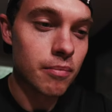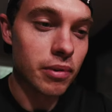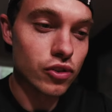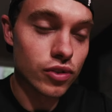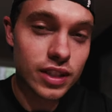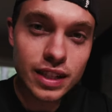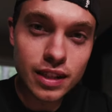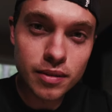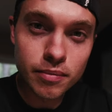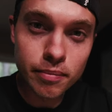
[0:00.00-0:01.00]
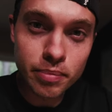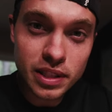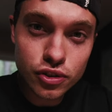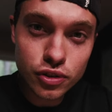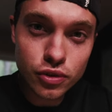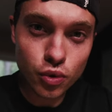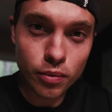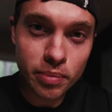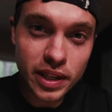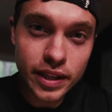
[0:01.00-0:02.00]
But drinking beet juice or
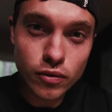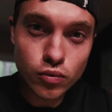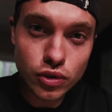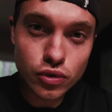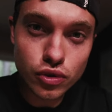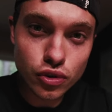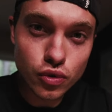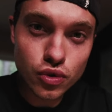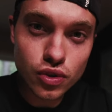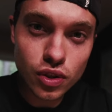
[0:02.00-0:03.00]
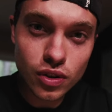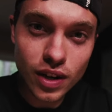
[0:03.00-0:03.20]
beetroot juice